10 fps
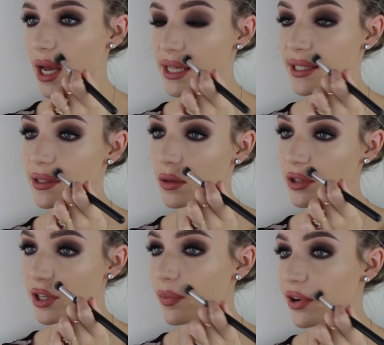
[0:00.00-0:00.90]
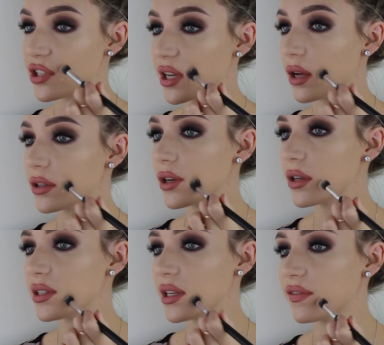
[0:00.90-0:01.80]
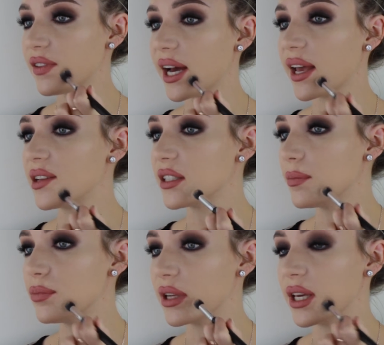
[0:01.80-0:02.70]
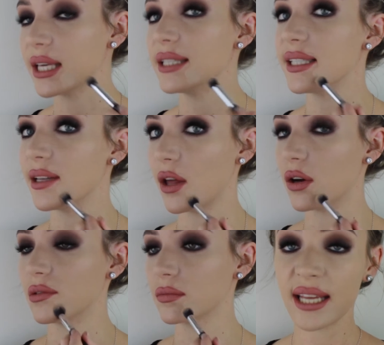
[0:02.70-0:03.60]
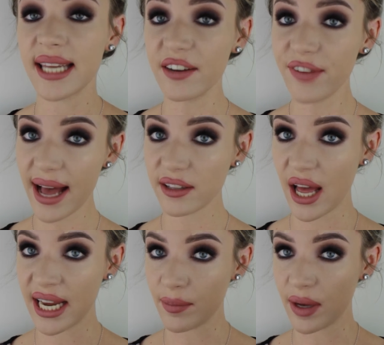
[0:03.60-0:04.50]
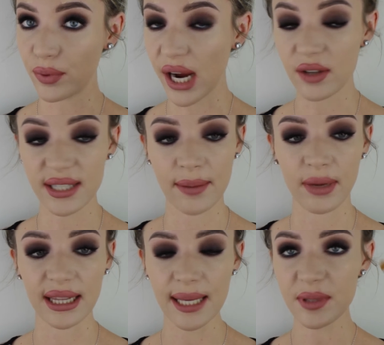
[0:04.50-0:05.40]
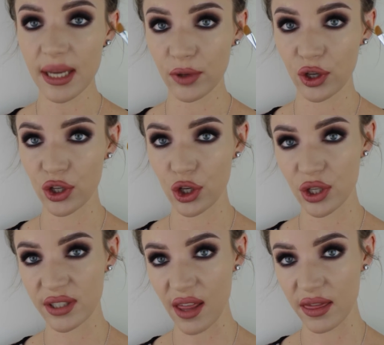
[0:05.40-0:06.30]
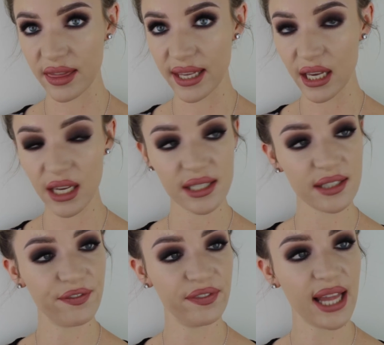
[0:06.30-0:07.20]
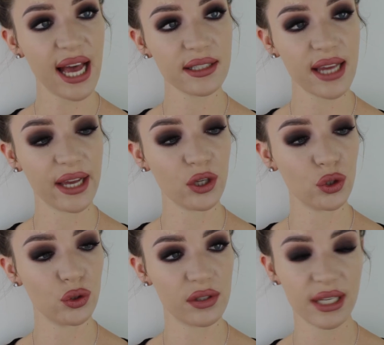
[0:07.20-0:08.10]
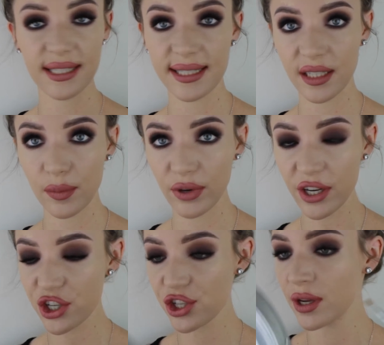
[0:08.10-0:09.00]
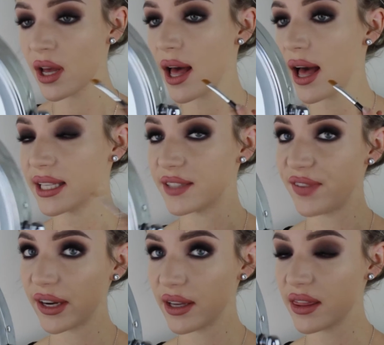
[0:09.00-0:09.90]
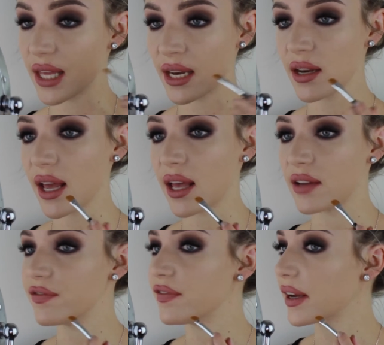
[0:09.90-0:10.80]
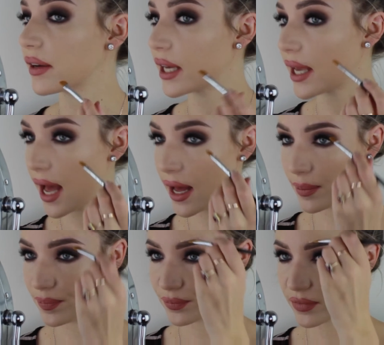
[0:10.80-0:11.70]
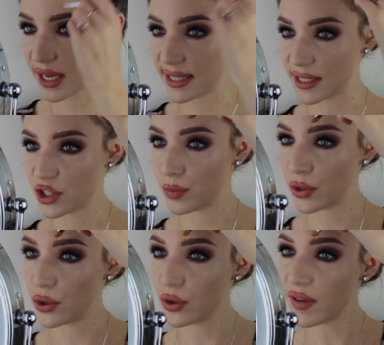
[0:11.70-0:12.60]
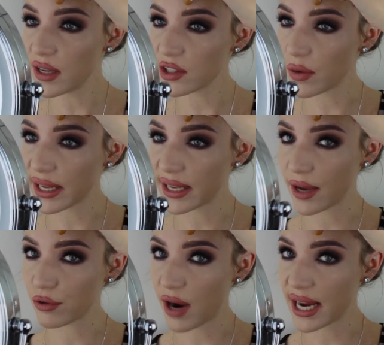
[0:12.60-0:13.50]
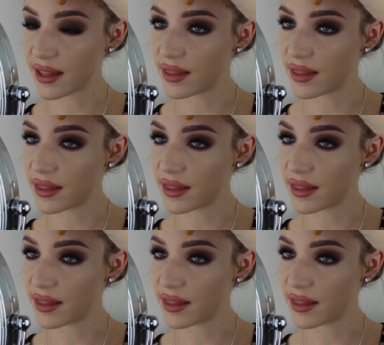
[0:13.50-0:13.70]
And this is also the brush that I'll use if I end up putting concealer on. Now for outlining my brows and my lips, I'm going to use this flat angled concealer brush. It's very thin and very easy to maneuver, so I can get right